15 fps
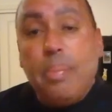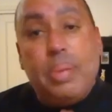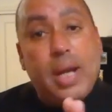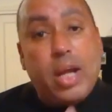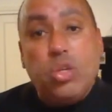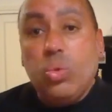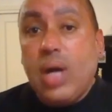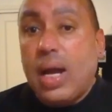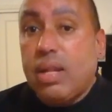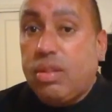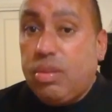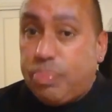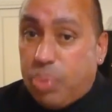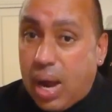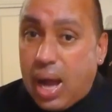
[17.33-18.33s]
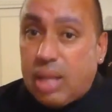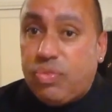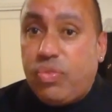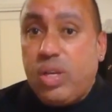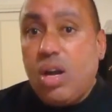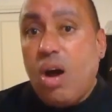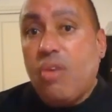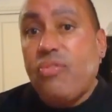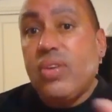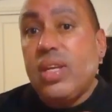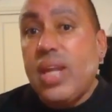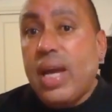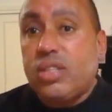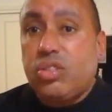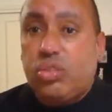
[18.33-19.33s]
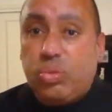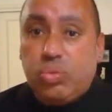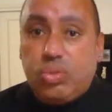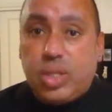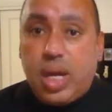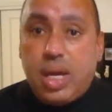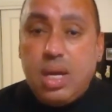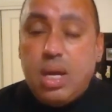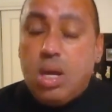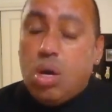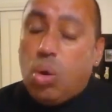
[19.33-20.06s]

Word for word: But I do got a surprise for y'all for next Tuesday.